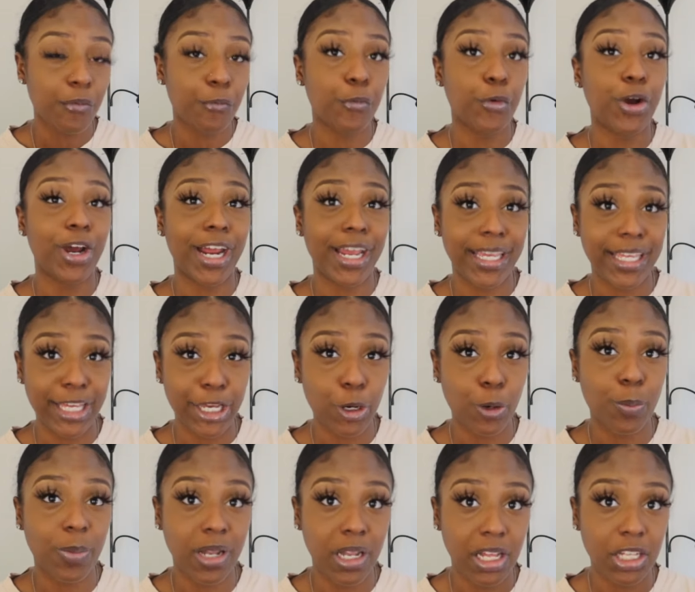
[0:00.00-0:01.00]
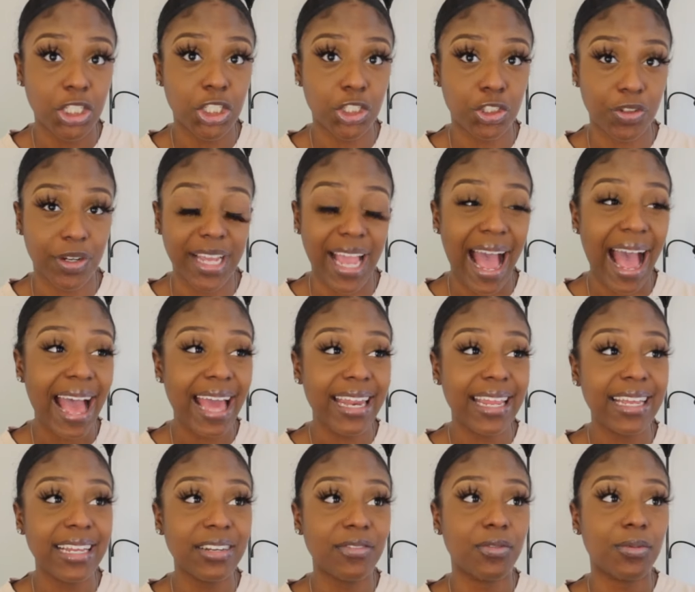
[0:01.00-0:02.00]
for a year plus straight. I
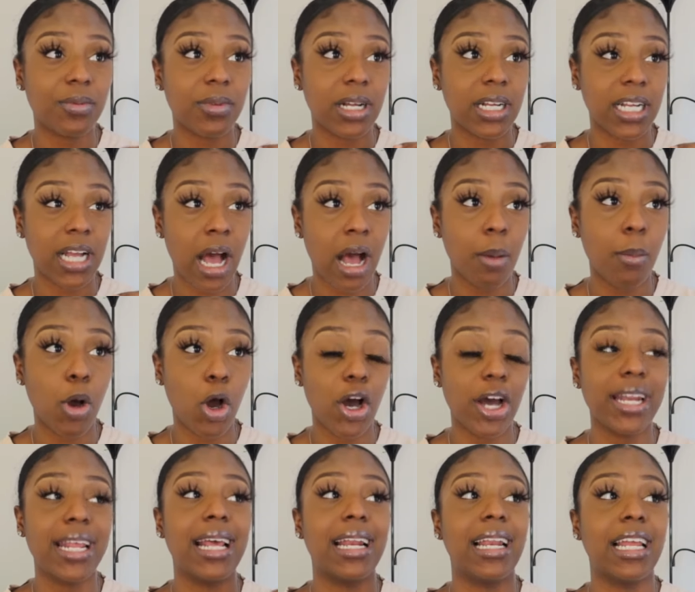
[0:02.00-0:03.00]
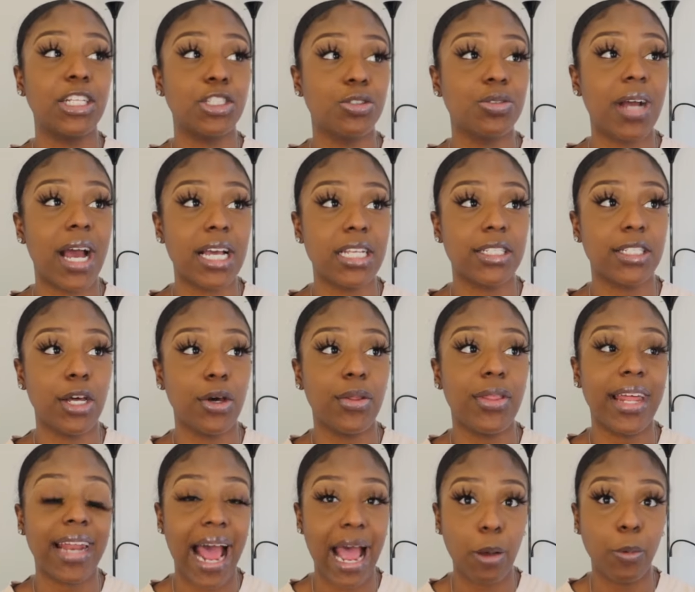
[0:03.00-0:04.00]
didn't come on and let you guys know
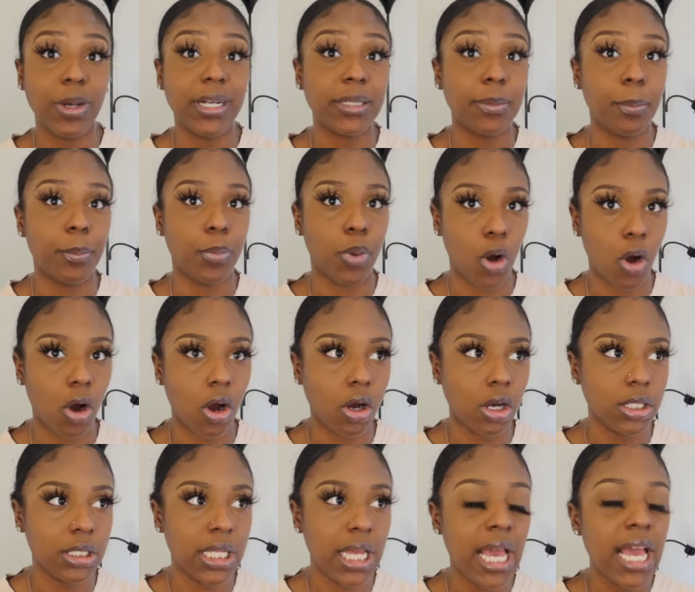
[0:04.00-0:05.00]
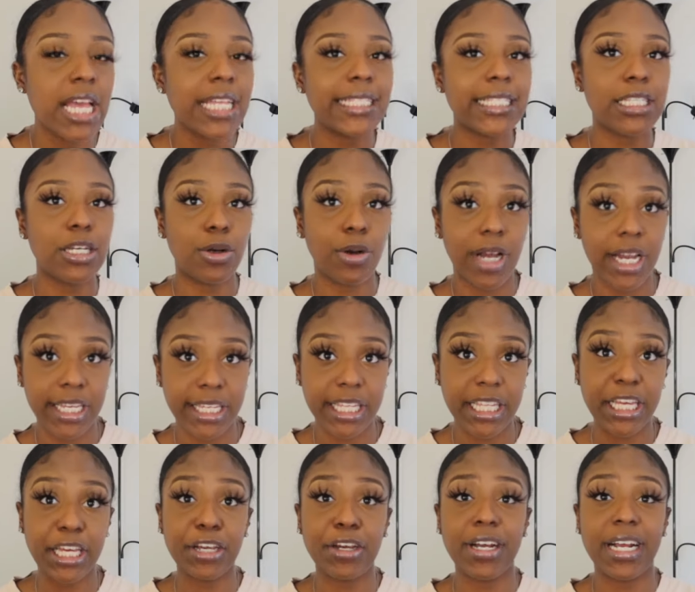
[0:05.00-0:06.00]
that I went bald till a
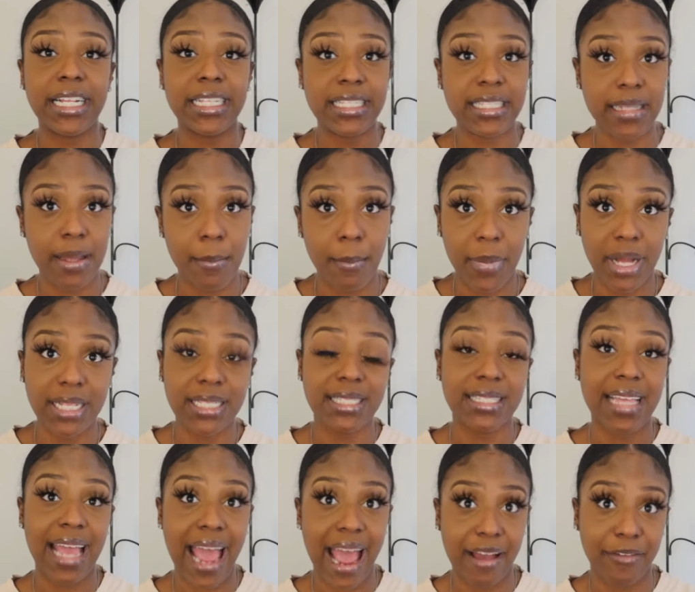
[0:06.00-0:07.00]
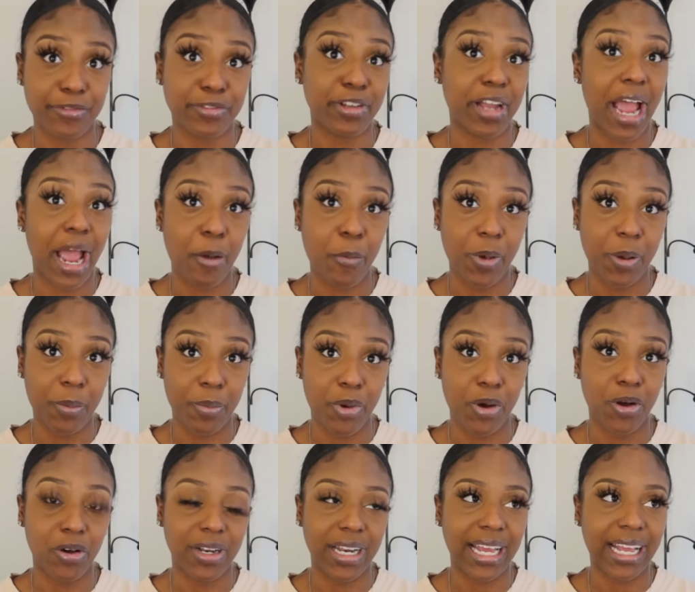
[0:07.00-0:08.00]
year and some months after I went
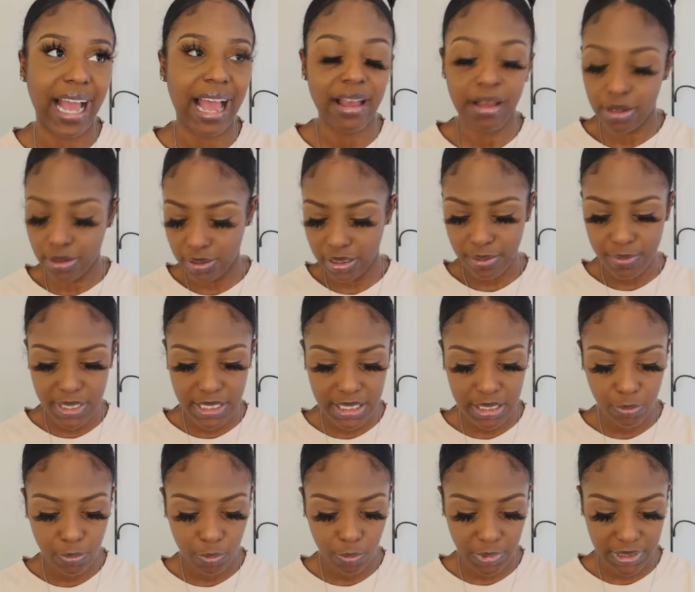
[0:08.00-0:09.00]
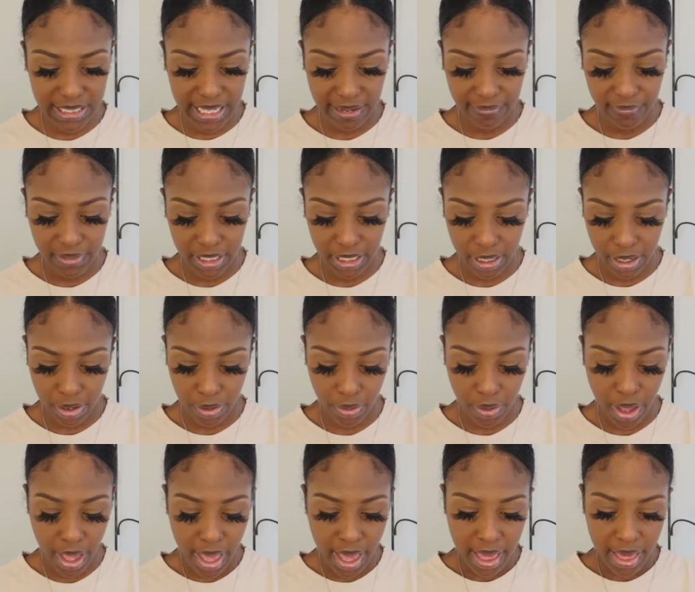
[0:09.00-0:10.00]
bald. Let me see, when was that
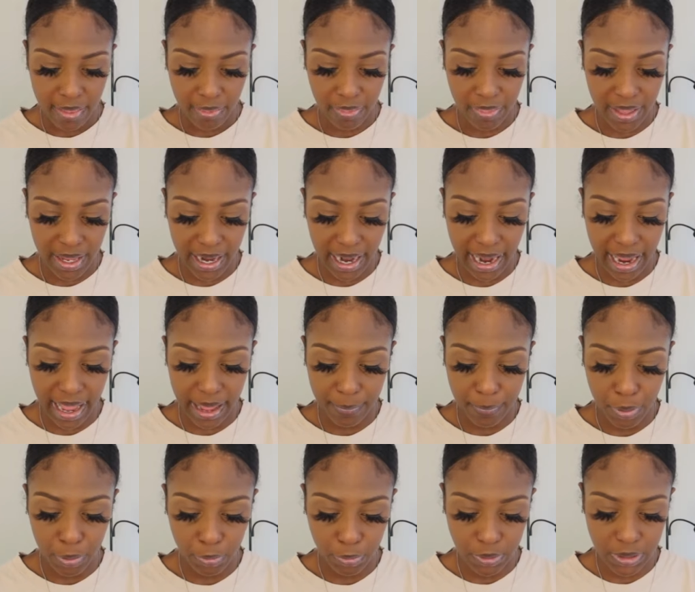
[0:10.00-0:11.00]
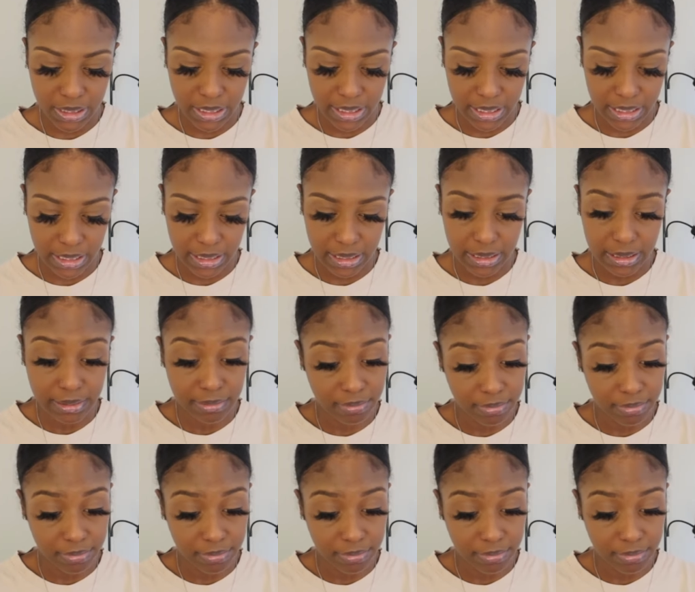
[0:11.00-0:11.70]
video that I had posted